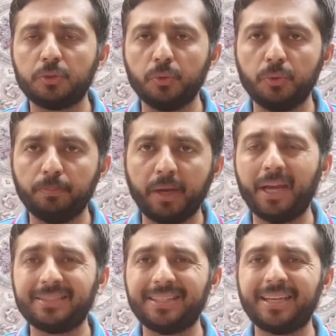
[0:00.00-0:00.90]
to
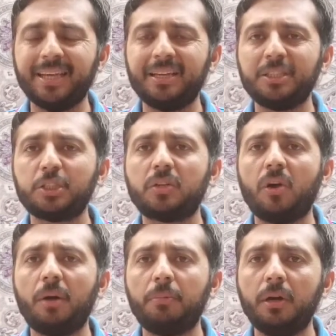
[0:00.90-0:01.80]
basic English
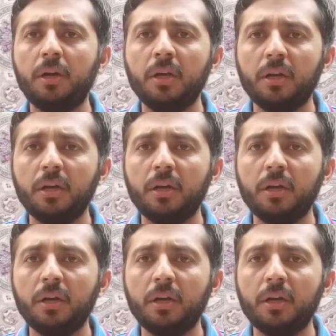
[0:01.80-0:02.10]
grammar,